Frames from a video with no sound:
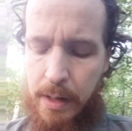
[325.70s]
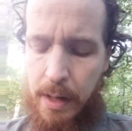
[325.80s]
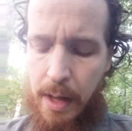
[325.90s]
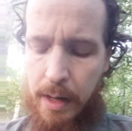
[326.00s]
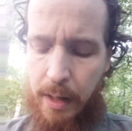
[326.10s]

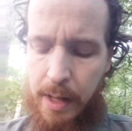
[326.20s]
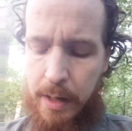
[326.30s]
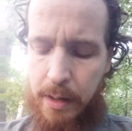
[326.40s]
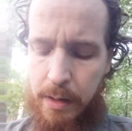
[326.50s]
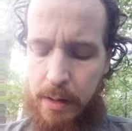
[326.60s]
And
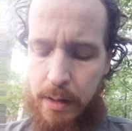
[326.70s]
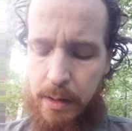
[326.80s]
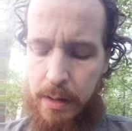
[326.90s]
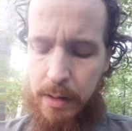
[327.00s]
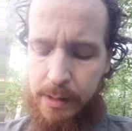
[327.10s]
again,
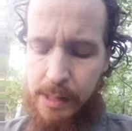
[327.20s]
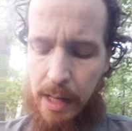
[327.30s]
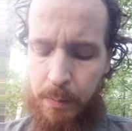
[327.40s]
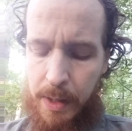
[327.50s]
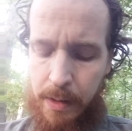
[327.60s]
next
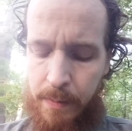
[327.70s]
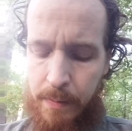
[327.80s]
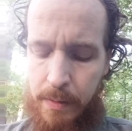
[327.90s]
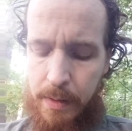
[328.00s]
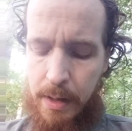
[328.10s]
Halloween.
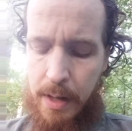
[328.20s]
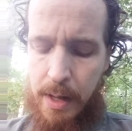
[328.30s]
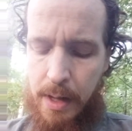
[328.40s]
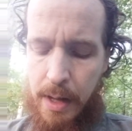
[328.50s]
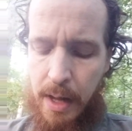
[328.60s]

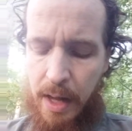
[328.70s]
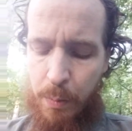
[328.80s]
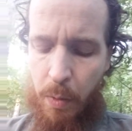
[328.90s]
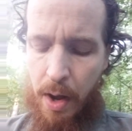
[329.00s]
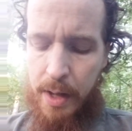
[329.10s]
And
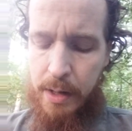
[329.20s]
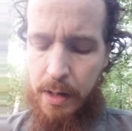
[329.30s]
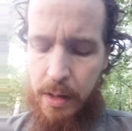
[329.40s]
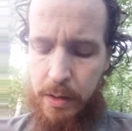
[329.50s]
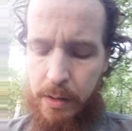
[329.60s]
why'd
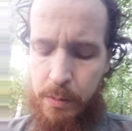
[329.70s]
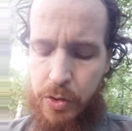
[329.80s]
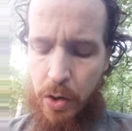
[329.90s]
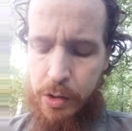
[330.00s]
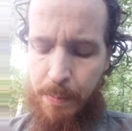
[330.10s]
the new
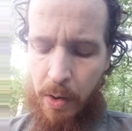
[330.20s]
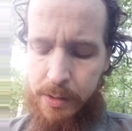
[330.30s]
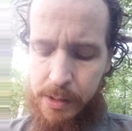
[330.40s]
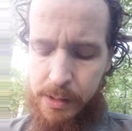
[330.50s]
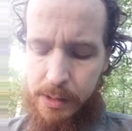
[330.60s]
church
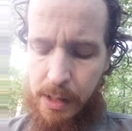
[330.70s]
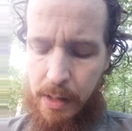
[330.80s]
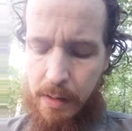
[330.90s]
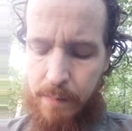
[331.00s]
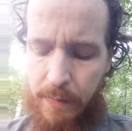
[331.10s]
parsons,
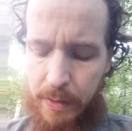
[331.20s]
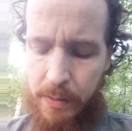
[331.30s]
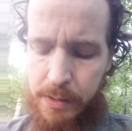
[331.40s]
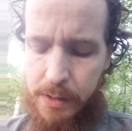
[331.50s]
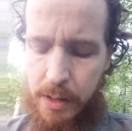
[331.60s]

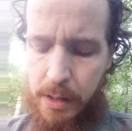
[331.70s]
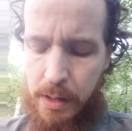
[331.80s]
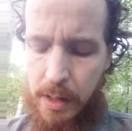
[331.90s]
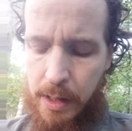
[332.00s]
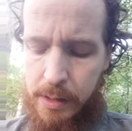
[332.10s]
fellers
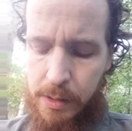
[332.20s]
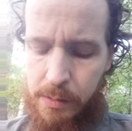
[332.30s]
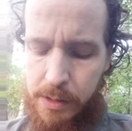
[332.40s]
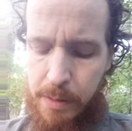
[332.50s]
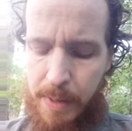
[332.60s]
as
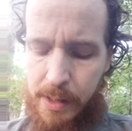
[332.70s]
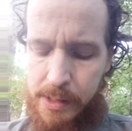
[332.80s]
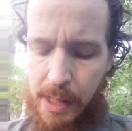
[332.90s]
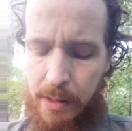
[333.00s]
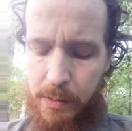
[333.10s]
used to be
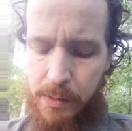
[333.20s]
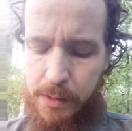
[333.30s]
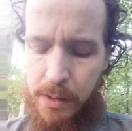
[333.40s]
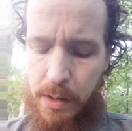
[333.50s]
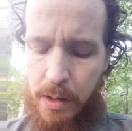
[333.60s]

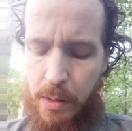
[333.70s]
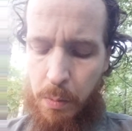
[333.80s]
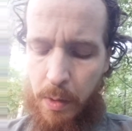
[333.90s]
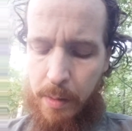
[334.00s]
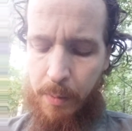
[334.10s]
sailors,
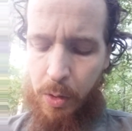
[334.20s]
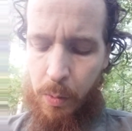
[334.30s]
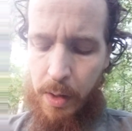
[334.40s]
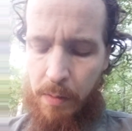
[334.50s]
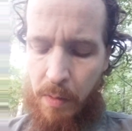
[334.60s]
wear them
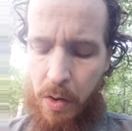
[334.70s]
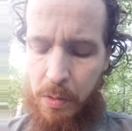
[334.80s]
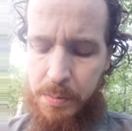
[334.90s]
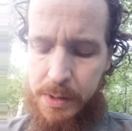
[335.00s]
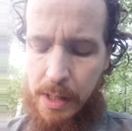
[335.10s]
queer
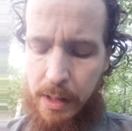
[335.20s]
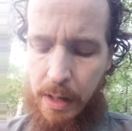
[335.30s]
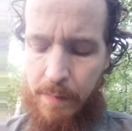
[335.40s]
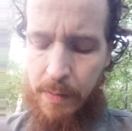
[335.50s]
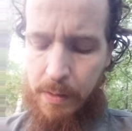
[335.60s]
robes and
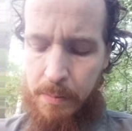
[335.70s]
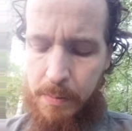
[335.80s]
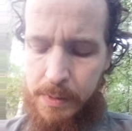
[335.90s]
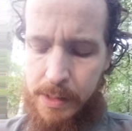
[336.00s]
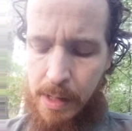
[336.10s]
cover
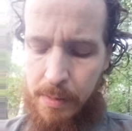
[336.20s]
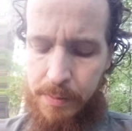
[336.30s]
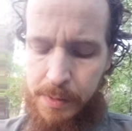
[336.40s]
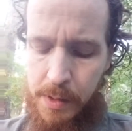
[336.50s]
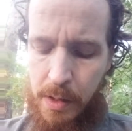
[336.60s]

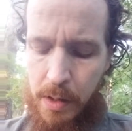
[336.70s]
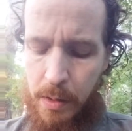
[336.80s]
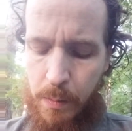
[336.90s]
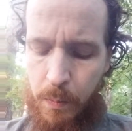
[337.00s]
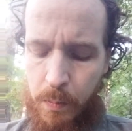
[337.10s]
themselves
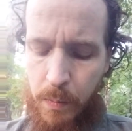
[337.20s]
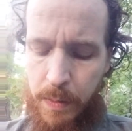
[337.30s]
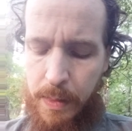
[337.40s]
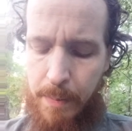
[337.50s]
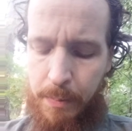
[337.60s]

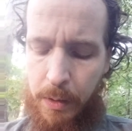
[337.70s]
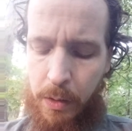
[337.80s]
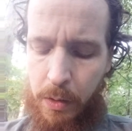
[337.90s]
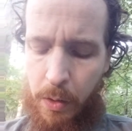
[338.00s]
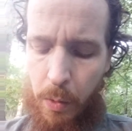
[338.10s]
with them
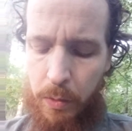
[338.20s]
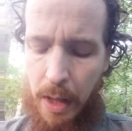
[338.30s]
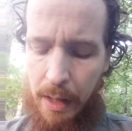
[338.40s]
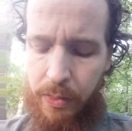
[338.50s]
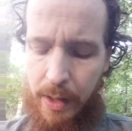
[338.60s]

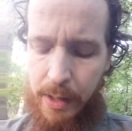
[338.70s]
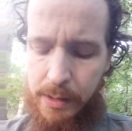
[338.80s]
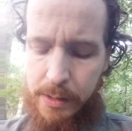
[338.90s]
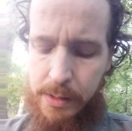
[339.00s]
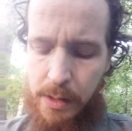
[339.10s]
gold-like
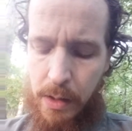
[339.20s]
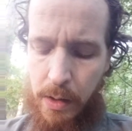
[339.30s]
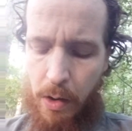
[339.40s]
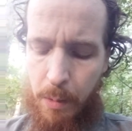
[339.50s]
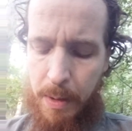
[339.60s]
things?
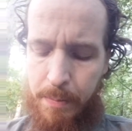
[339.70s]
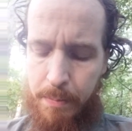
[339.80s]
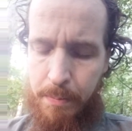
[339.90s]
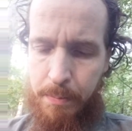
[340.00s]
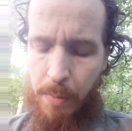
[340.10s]
Obed
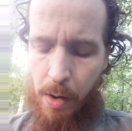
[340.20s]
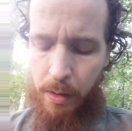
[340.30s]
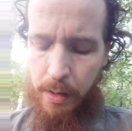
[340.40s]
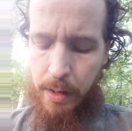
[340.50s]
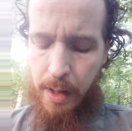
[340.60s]

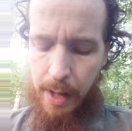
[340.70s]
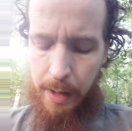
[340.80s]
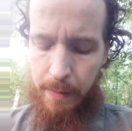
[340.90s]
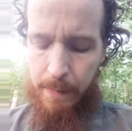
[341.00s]
brung. Hey.